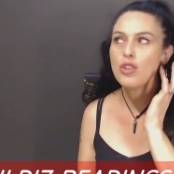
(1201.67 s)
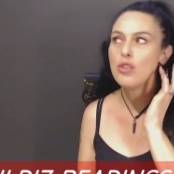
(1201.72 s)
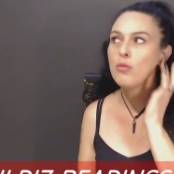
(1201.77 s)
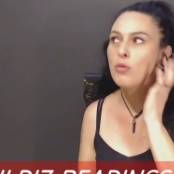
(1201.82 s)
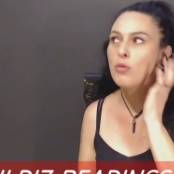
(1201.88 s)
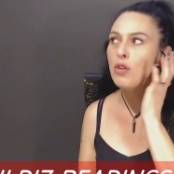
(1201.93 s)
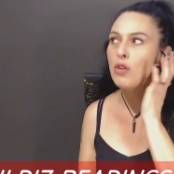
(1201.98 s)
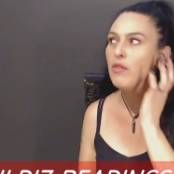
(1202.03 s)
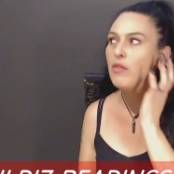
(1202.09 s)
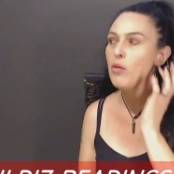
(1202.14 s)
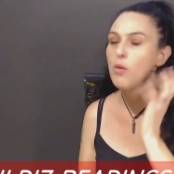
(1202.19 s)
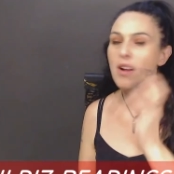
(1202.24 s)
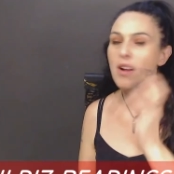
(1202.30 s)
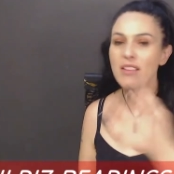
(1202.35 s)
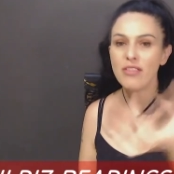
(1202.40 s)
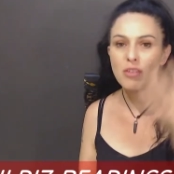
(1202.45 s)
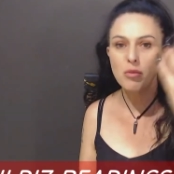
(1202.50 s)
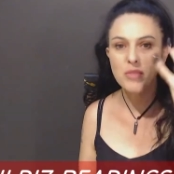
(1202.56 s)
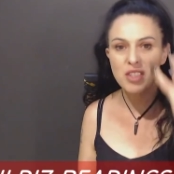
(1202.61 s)
move away
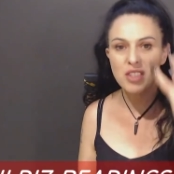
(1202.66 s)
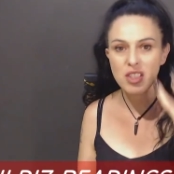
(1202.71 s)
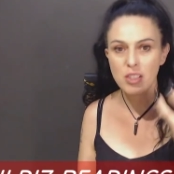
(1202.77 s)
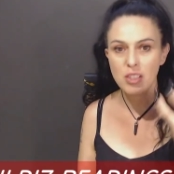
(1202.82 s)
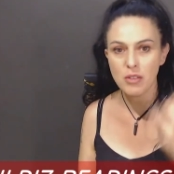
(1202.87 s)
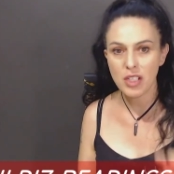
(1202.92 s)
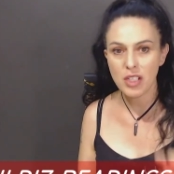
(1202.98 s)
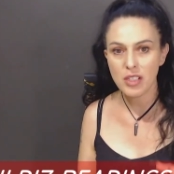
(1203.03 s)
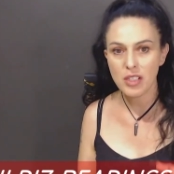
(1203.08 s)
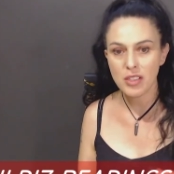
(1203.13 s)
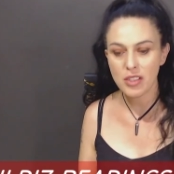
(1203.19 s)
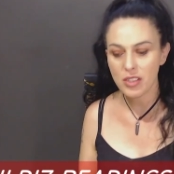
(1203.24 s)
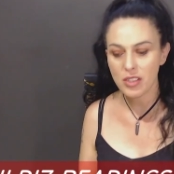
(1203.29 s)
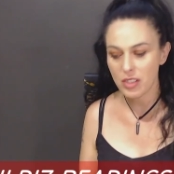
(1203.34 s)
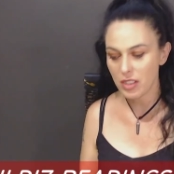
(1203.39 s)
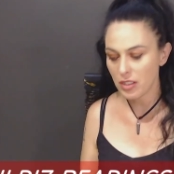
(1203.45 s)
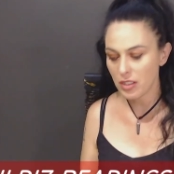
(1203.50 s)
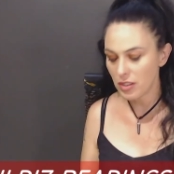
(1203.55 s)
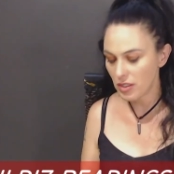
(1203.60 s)
from
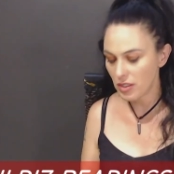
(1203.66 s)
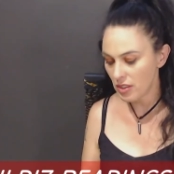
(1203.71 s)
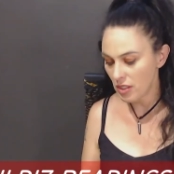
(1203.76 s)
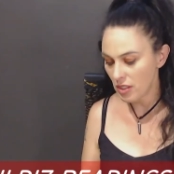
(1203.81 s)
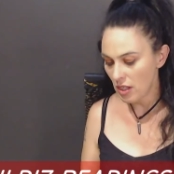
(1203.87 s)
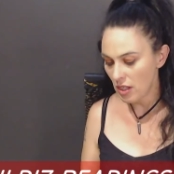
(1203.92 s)
seriousness.